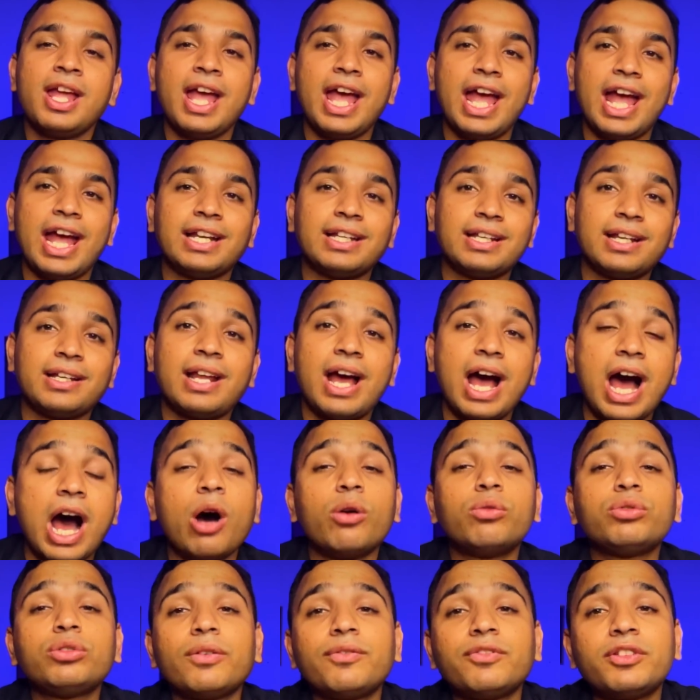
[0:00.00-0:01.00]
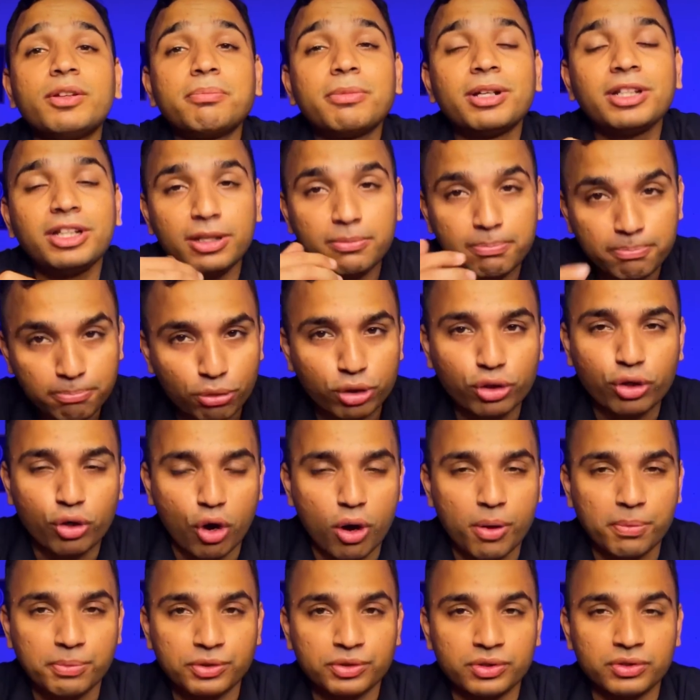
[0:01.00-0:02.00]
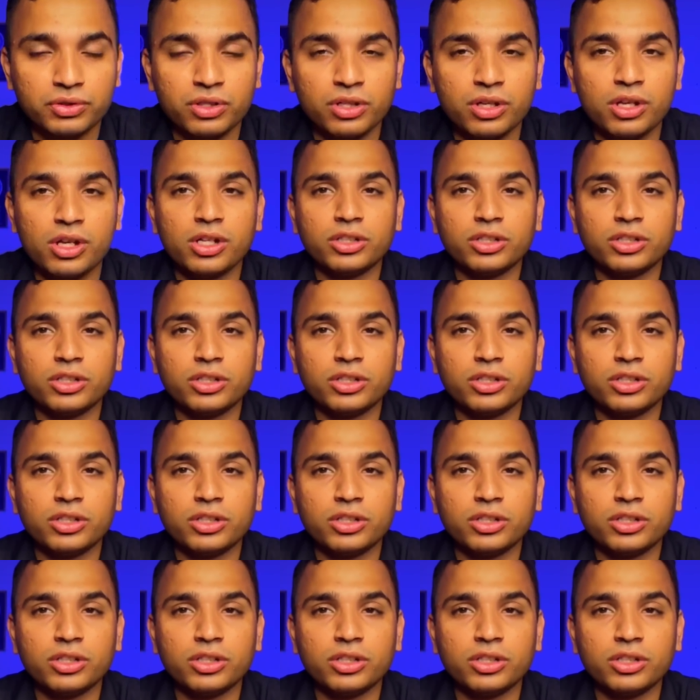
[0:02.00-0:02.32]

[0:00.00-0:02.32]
and an out of the money put option.